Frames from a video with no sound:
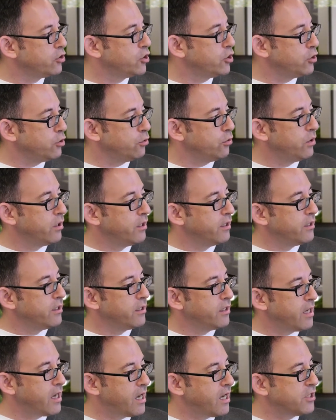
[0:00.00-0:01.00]
to
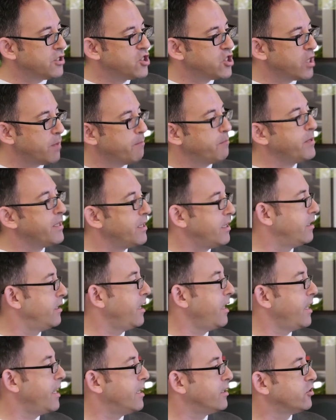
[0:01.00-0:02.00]
uh, jump
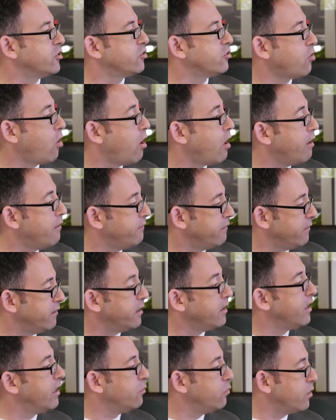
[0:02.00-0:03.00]
in and solve
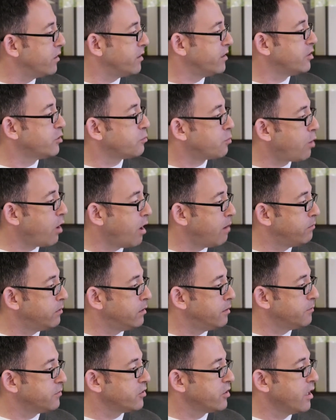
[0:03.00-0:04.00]
one of these
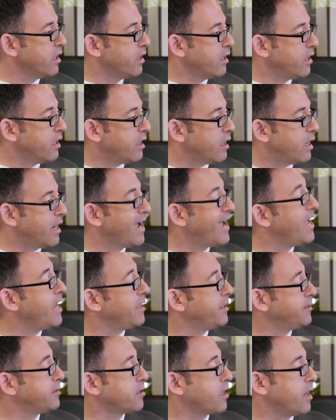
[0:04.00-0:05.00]
problems uh,
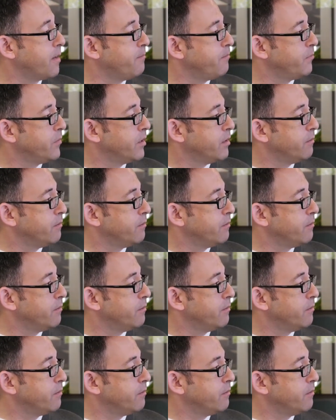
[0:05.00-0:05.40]
ahead of time,